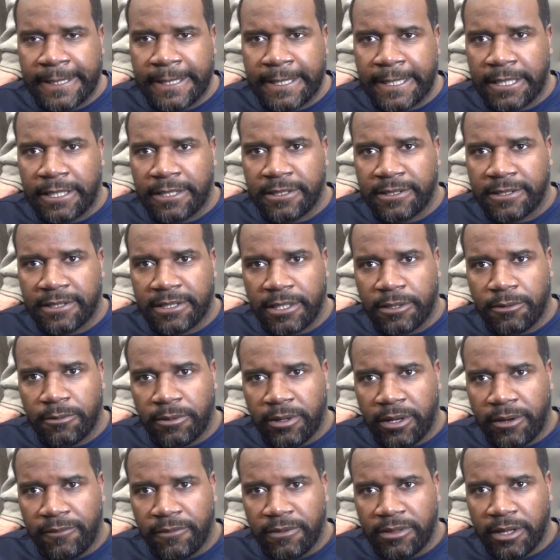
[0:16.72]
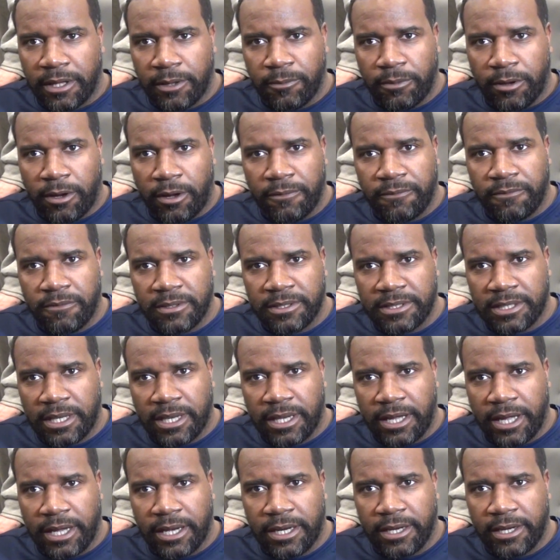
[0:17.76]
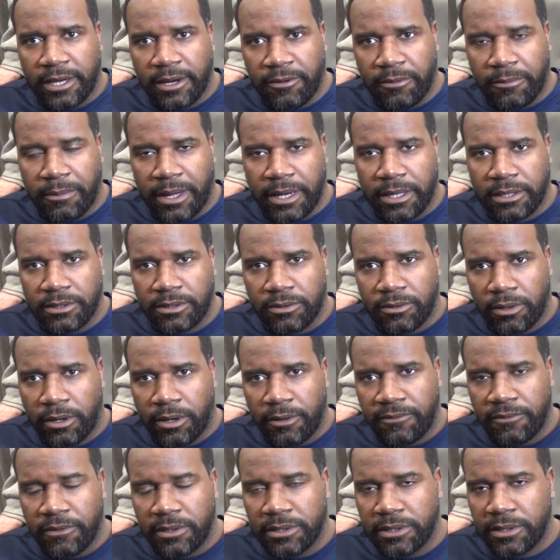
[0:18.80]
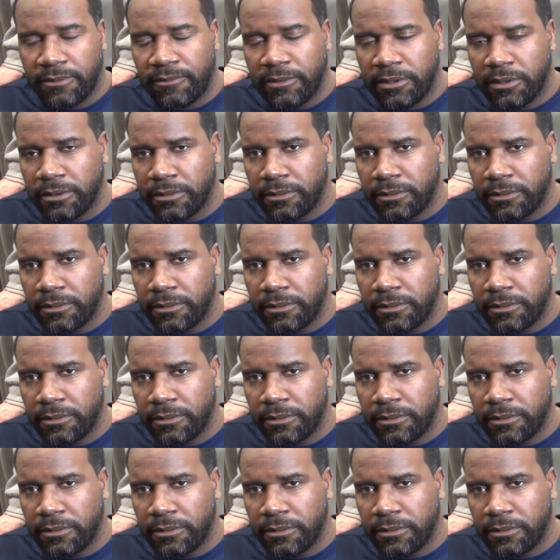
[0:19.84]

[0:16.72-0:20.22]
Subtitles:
get in sync with everything with the offensive line and everybody's doing offensively.